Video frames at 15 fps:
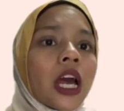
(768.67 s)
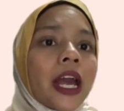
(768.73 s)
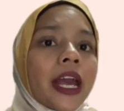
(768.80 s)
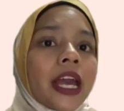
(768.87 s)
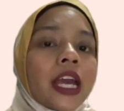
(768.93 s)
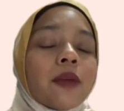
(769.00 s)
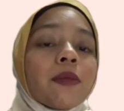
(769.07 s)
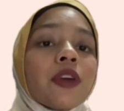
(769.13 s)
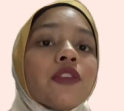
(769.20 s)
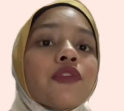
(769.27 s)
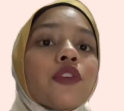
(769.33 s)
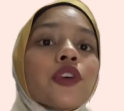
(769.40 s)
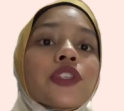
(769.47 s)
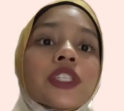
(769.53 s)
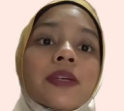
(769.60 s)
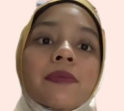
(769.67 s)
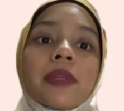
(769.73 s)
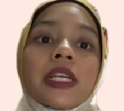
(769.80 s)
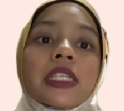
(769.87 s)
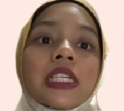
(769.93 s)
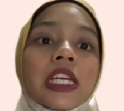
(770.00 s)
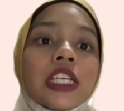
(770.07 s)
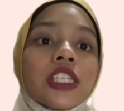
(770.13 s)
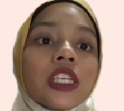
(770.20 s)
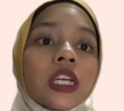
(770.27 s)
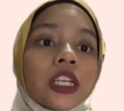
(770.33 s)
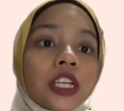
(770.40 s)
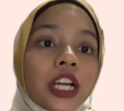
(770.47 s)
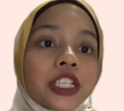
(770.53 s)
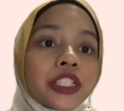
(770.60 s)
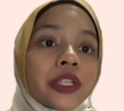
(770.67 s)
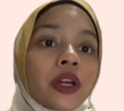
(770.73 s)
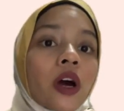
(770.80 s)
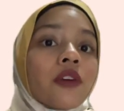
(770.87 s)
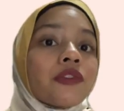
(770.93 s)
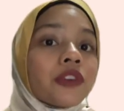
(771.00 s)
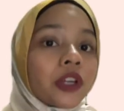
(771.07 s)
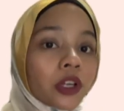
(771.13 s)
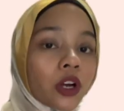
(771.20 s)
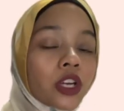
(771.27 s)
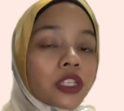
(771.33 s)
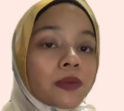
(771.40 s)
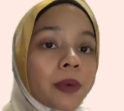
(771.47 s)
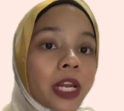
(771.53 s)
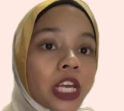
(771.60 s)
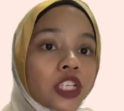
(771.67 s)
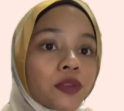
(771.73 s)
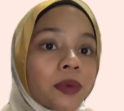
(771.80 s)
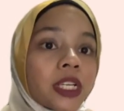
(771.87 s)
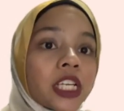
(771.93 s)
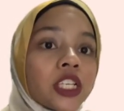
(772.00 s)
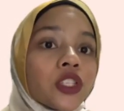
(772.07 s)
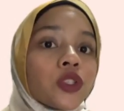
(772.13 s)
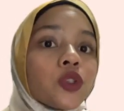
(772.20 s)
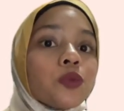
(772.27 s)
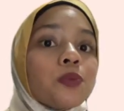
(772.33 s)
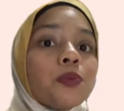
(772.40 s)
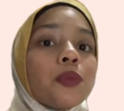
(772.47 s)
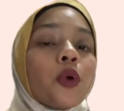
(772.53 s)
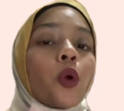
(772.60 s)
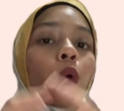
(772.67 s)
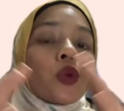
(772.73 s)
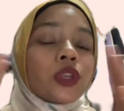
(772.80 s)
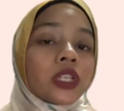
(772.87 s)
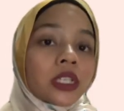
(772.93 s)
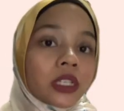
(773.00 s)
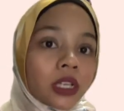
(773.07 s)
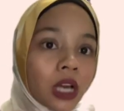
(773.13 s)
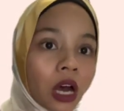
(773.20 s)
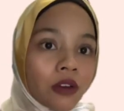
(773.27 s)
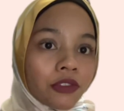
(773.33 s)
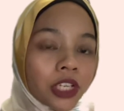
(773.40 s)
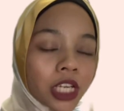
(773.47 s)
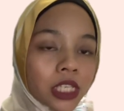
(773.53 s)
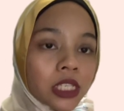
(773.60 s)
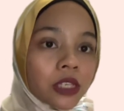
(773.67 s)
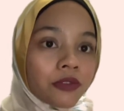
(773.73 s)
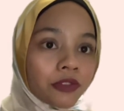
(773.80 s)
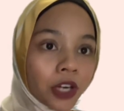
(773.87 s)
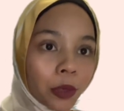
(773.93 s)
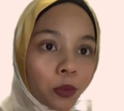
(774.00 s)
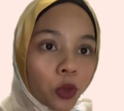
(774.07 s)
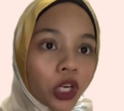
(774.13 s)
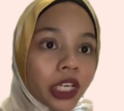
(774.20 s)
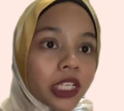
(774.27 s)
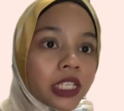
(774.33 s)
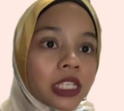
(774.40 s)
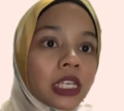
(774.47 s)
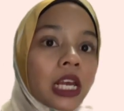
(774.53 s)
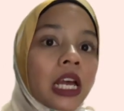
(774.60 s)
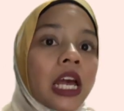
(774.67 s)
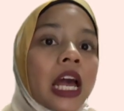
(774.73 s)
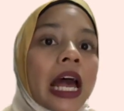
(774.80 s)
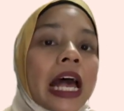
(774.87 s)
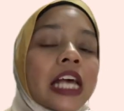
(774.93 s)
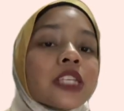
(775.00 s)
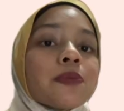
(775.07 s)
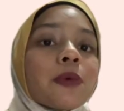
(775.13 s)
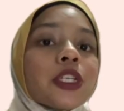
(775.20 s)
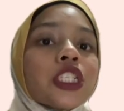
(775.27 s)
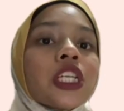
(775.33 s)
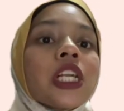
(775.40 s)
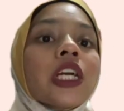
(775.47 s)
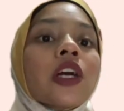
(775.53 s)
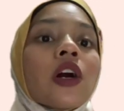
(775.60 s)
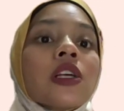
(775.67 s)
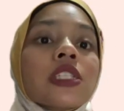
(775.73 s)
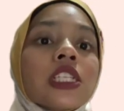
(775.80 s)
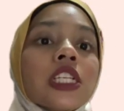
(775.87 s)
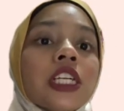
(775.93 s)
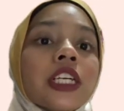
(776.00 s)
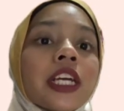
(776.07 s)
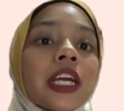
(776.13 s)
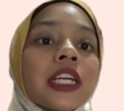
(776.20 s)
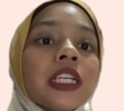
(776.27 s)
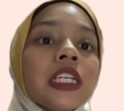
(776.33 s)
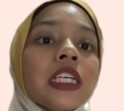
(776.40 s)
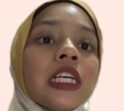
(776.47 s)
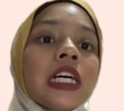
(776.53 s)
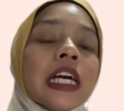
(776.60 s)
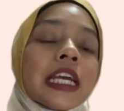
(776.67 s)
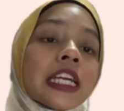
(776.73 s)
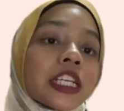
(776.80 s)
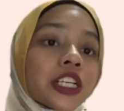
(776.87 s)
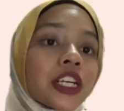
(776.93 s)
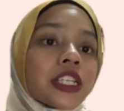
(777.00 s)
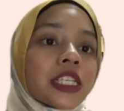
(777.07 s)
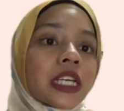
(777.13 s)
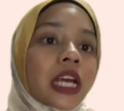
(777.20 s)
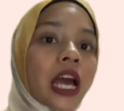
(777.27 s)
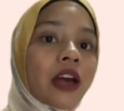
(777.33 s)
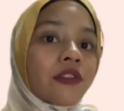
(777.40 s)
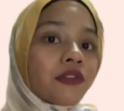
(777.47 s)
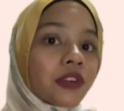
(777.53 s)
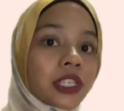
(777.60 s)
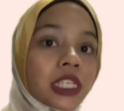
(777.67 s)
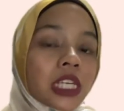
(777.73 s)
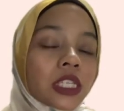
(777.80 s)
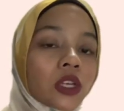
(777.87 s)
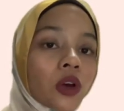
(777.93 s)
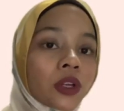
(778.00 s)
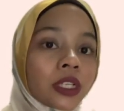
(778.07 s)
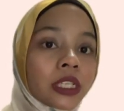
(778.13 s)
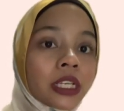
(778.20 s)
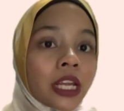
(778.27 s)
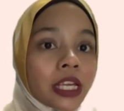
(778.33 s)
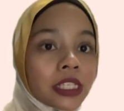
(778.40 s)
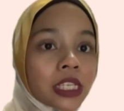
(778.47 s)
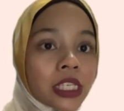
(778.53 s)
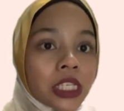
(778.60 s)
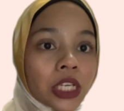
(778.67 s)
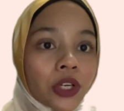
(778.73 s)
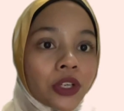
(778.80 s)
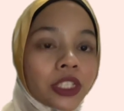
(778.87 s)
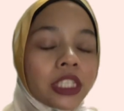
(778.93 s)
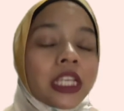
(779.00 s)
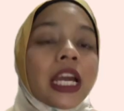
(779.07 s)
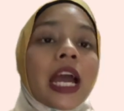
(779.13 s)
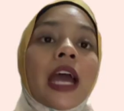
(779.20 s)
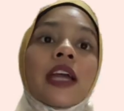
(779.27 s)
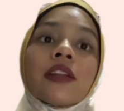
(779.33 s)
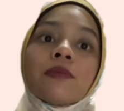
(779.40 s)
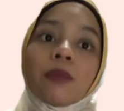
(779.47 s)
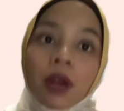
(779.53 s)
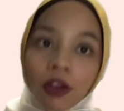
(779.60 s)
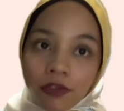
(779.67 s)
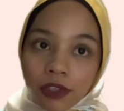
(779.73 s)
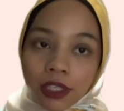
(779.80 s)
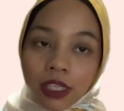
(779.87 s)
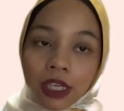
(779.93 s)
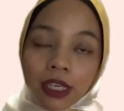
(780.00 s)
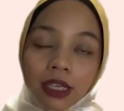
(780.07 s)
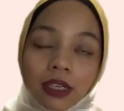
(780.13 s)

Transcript: aiming for seamless integration of records management into broader governance frameworks, especially considering the increasing emphasis on data security and privacy.